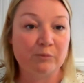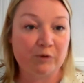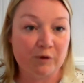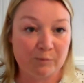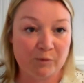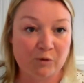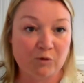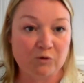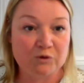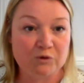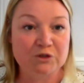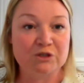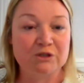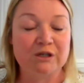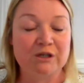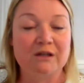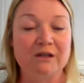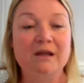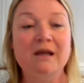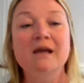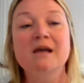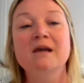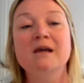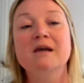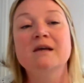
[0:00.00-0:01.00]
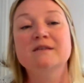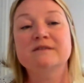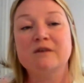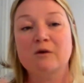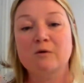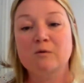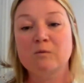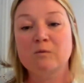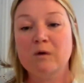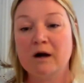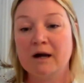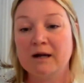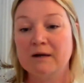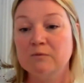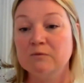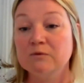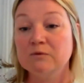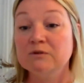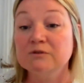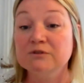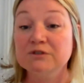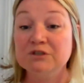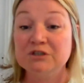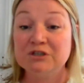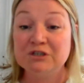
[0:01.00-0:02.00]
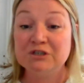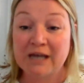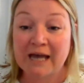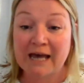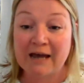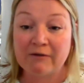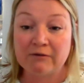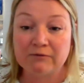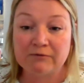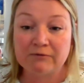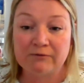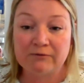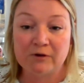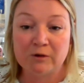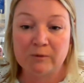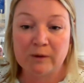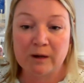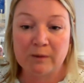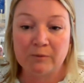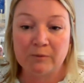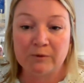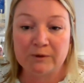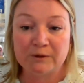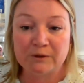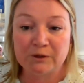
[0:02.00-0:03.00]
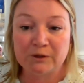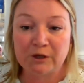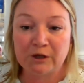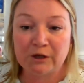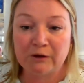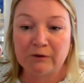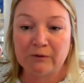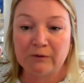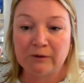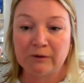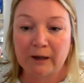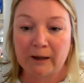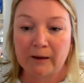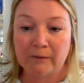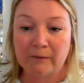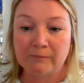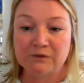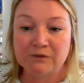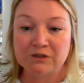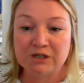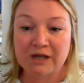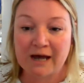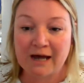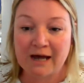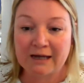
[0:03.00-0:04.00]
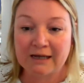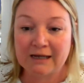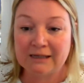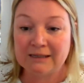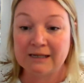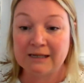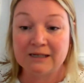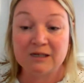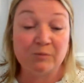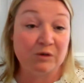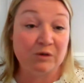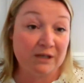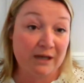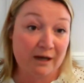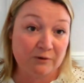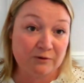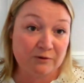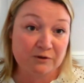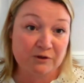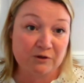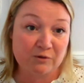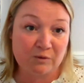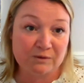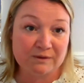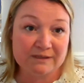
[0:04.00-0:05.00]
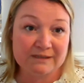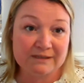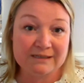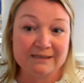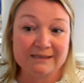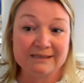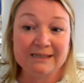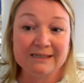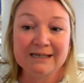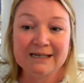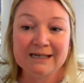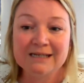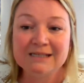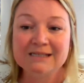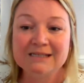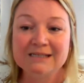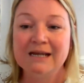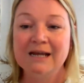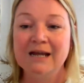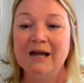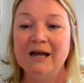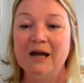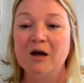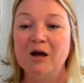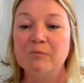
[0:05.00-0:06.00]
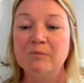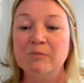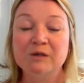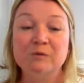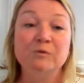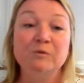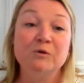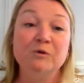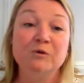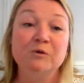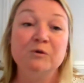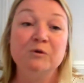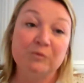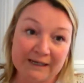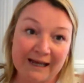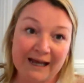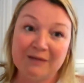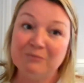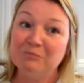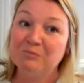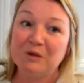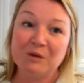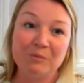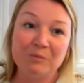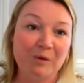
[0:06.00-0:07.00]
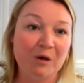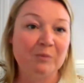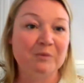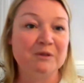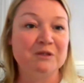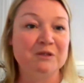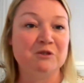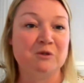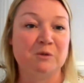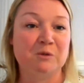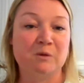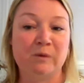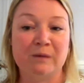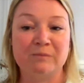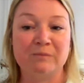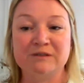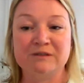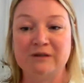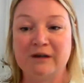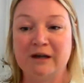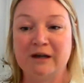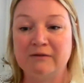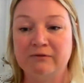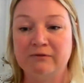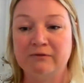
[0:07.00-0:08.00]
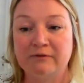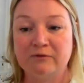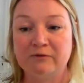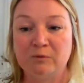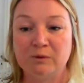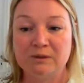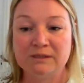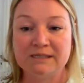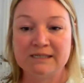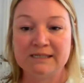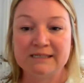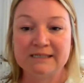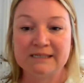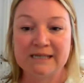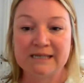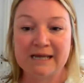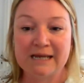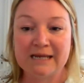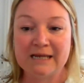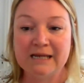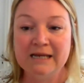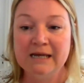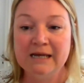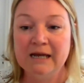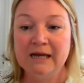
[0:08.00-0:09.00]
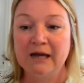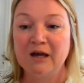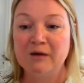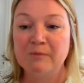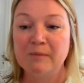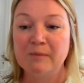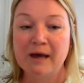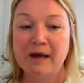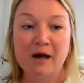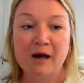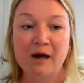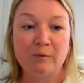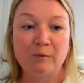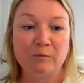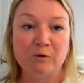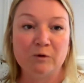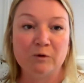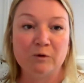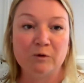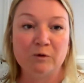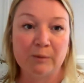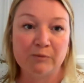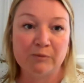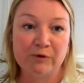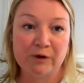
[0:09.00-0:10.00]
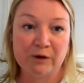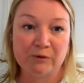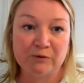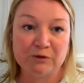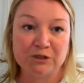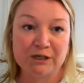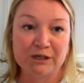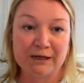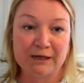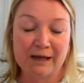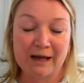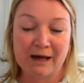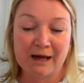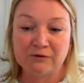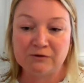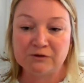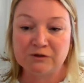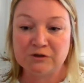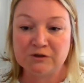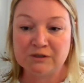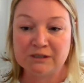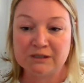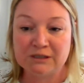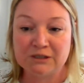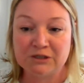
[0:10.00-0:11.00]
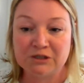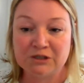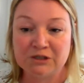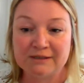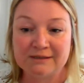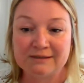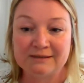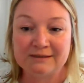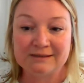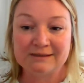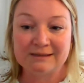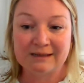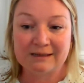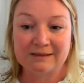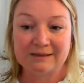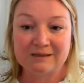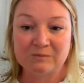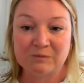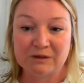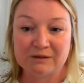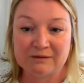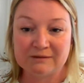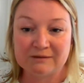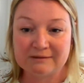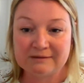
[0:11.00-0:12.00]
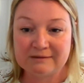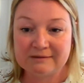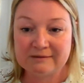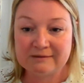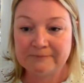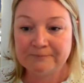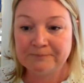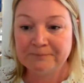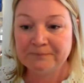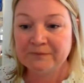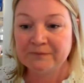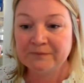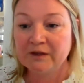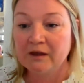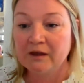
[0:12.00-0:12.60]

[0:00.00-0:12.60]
proportionate. So I will share and follow up with you, Jack, and anybody else who wants to see it. But it will again be published on the website for everyone to see how we will be approaching our due diligence assessments.